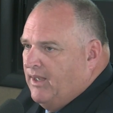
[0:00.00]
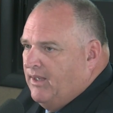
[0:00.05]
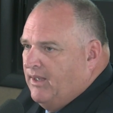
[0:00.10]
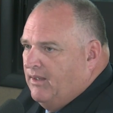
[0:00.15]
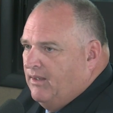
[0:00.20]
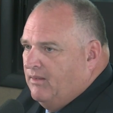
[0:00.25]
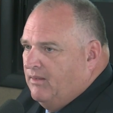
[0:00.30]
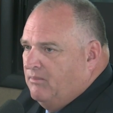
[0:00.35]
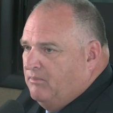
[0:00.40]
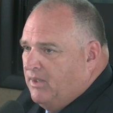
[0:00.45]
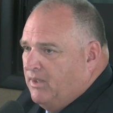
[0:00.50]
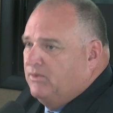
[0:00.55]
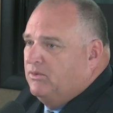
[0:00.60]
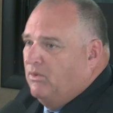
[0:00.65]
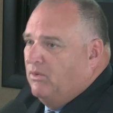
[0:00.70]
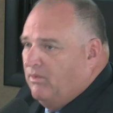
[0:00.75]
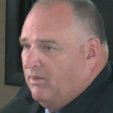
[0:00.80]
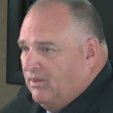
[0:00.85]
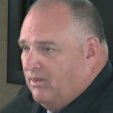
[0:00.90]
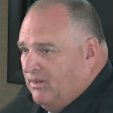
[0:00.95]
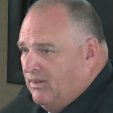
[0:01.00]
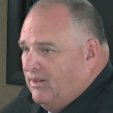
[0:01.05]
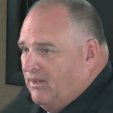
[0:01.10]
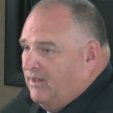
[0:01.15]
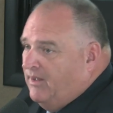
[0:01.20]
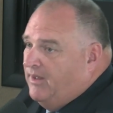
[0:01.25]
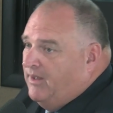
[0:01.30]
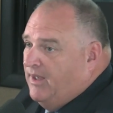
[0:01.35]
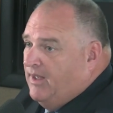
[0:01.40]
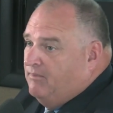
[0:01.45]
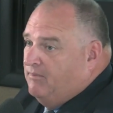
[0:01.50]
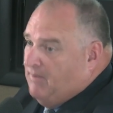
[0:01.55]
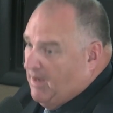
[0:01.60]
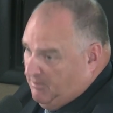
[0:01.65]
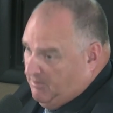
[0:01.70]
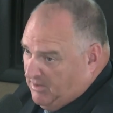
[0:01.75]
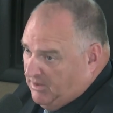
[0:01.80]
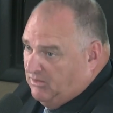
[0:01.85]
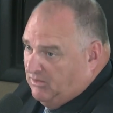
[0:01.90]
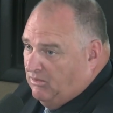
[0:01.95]
a mentor, and
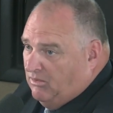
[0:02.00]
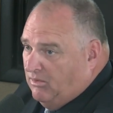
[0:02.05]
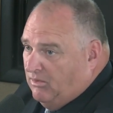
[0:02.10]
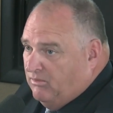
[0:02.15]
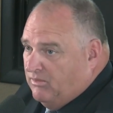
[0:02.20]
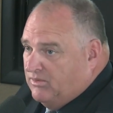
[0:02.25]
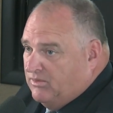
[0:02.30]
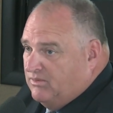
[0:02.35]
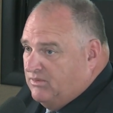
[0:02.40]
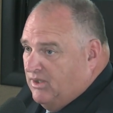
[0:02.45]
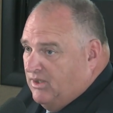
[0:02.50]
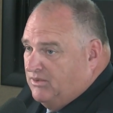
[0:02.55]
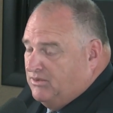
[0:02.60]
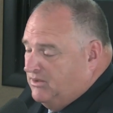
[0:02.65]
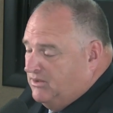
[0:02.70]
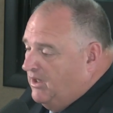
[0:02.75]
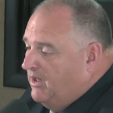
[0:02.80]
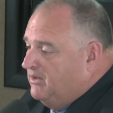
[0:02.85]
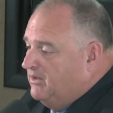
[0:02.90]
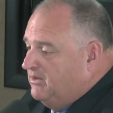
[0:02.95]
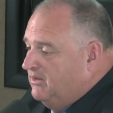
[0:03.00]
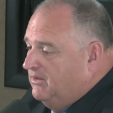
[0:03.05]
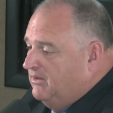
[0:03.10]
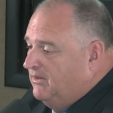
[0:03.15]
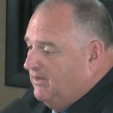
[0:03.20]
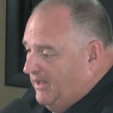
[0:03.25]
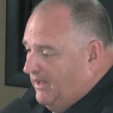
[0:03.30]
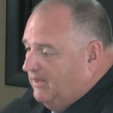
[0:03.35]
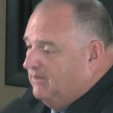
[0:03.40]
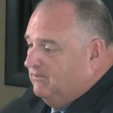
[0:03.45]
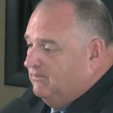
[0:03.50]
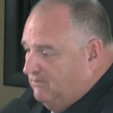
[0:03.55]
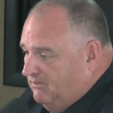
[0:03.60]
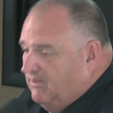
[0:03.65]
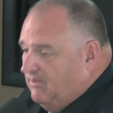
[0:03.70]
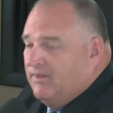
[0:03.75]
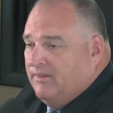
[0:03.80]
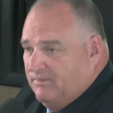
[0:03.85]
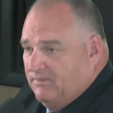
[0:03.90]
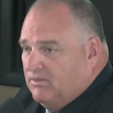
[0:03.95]
my mentor was Judge Johnson,
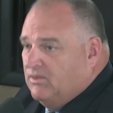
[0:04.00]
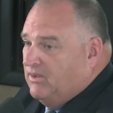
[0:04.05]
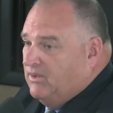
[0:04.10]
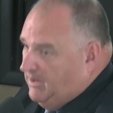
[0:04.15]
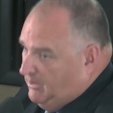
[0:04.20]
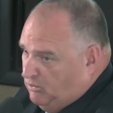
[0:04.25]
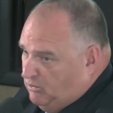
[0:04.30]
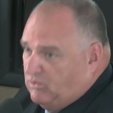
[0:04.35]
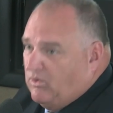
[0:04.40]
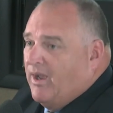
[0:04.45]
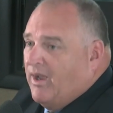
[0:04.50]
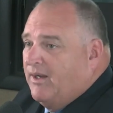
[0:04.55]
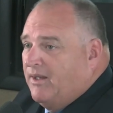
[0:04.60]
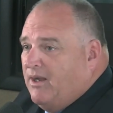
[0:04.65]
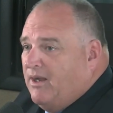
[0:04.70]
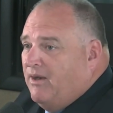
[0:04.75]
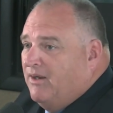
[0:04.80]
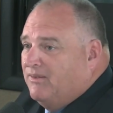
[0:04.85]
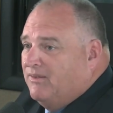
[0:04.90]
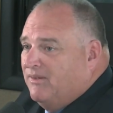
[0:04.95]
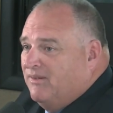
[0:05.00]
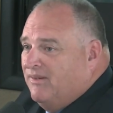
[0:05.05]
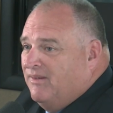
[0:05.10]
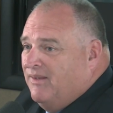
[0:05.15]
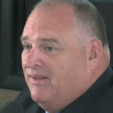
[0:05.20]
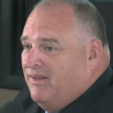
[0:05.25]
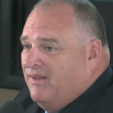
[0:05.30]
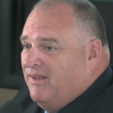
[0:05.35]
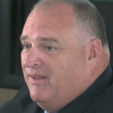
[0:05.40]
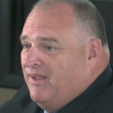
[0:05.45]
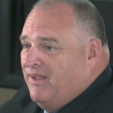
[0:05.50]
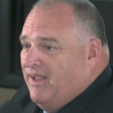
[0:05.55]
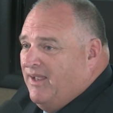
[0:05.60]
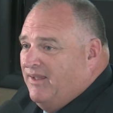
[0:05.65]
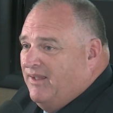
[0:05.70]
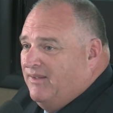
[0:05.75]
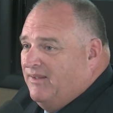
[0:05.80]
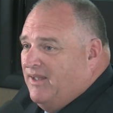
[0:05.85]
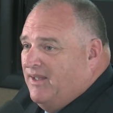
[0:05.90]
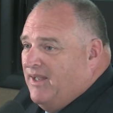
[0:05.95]
and he was quite a character.
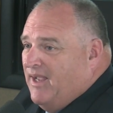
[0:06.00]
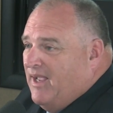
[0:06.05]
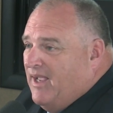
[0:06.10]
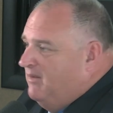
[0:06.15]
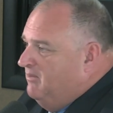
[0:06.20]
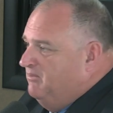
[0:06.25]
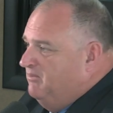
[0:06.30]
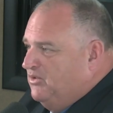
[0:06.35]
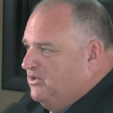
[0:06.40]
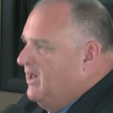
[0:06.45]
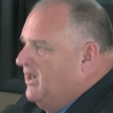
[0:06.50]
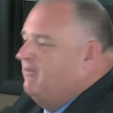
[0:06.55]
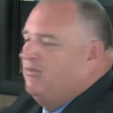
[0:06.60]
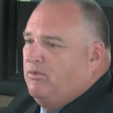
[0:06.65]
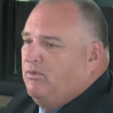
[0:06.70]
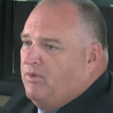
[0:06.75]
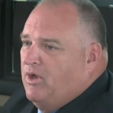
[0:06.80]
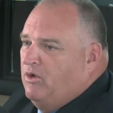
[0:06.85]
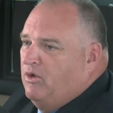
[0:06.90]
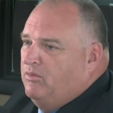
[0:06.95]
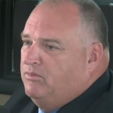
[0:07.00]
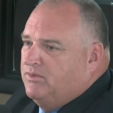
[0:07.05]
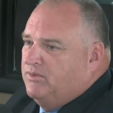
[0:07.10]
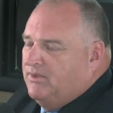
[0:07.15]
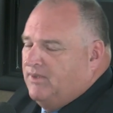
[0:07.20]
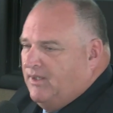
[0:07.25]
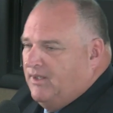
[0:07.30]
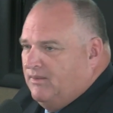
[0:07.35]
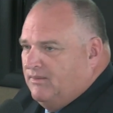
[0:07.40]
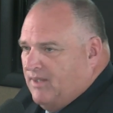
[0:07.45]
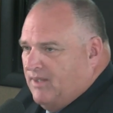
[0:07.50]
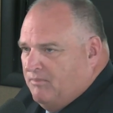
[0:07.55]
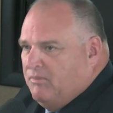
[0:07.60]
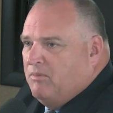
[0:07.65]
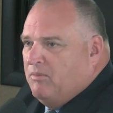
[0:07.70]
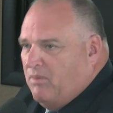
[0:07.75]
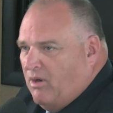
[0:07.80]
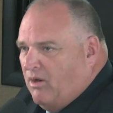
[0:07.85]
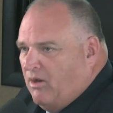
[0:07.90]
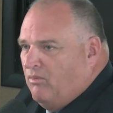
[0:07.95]
And he had several robes, and he let me
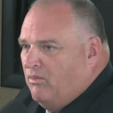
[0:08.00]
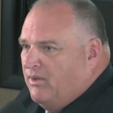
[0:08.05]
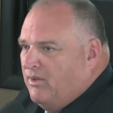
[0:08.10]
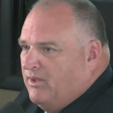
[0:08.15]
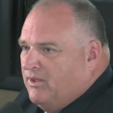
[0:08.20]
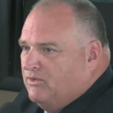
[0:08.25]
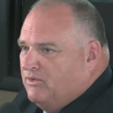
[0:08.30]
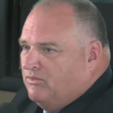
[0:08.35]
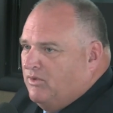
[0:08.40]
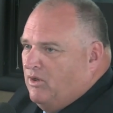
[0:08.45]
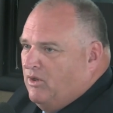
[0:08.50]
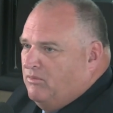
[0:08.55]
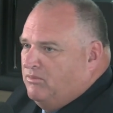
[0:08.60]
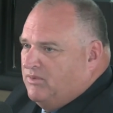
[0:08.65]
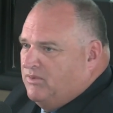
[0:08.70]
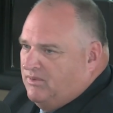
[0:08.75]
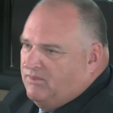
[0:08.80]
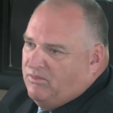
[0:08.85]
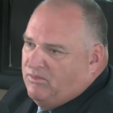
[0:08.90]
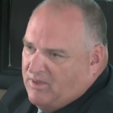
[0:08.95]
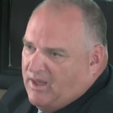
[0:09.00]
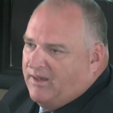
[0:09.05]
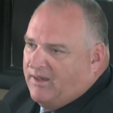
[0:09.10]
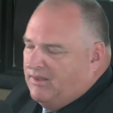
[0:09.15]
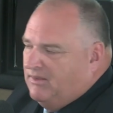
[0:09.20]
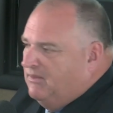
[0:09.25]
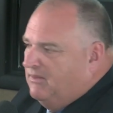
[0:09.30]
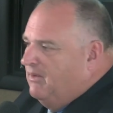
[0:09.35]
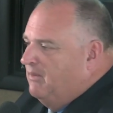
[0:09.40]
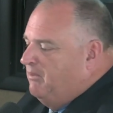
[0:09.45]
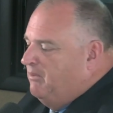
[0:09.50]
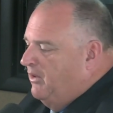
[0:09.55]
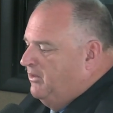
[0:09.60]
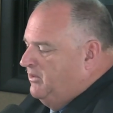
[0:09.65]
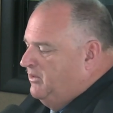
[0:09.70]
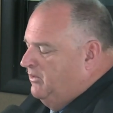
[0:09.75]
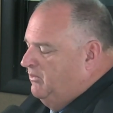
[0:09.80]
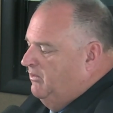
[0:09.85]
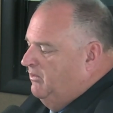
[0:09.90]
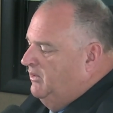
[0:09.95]
borrow one of his robes until I could
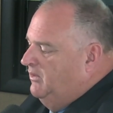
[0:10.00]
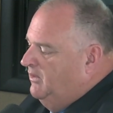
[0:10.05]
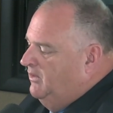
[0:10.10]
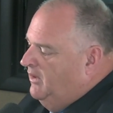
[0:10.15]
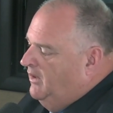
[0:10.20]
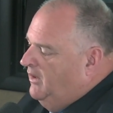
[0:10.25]
purchase one.